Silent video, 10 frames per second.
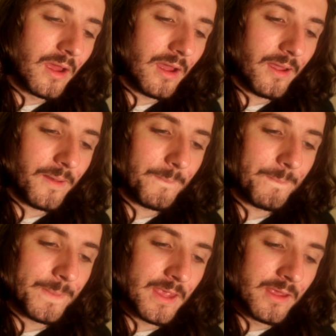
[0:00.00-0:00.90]

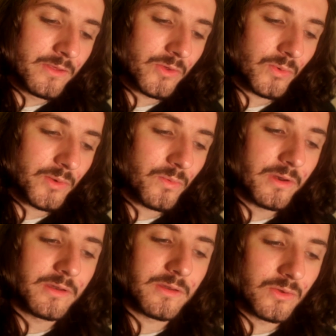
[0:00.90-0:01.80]
So what I
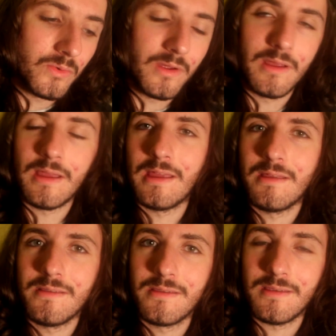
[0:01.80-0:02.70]
want to do
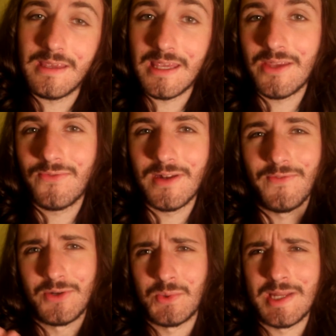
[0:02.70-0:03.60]
is, even
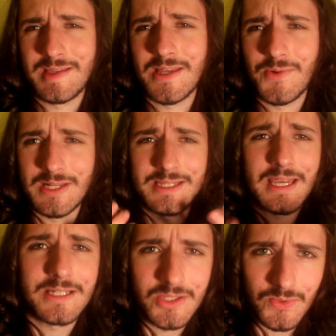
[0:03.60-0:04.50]
if I don't necessarily
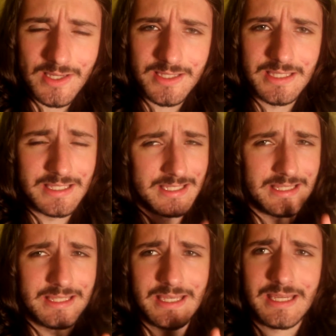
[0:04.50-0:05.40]
stick to the rest of this
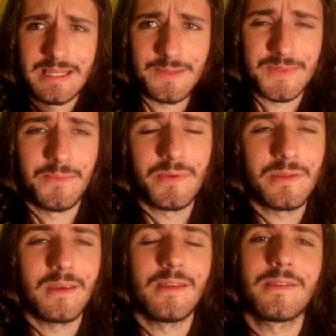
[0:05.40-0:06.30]
62nd September
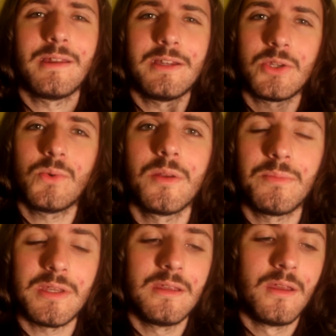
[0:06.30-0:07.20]
thing, is that I do want to
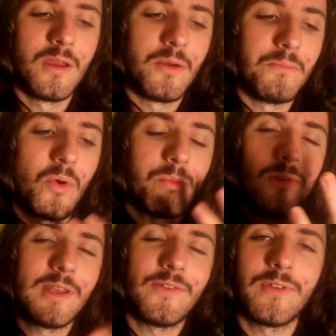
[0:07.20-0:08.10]
be more
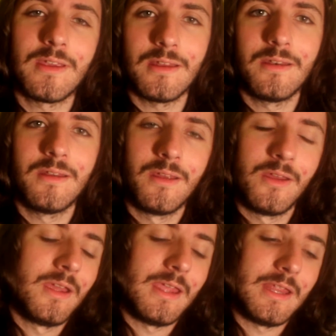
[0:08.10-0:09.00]
prolific in
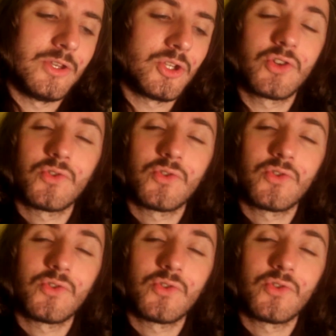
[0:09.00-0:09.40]
just